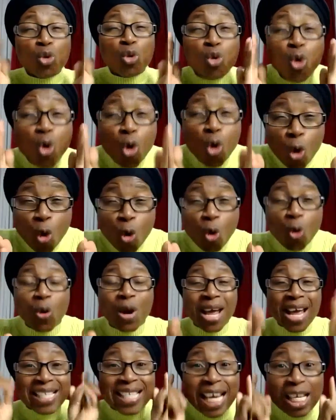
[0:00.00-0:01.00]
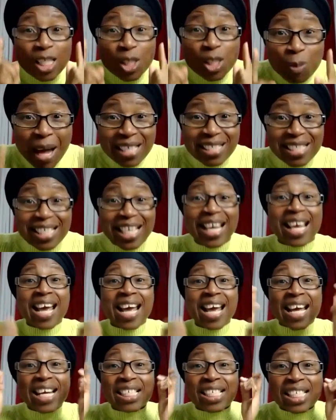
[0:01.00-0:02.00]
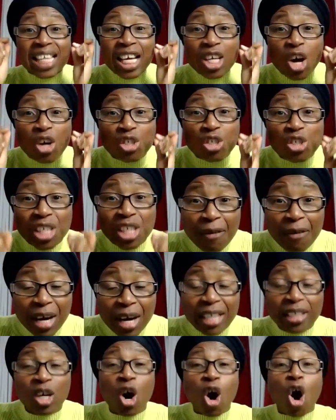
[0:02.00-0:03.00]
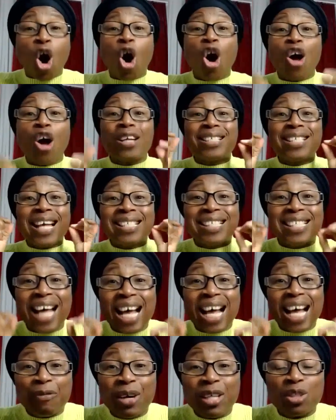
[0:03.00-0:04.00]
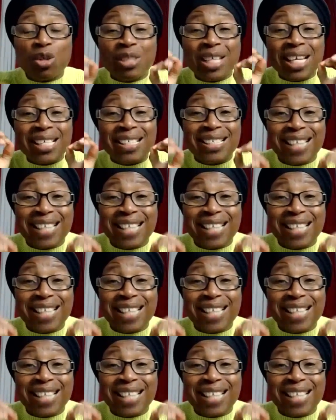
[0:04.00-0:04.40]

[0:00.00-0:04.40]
who this person is he your servant or is the servant of the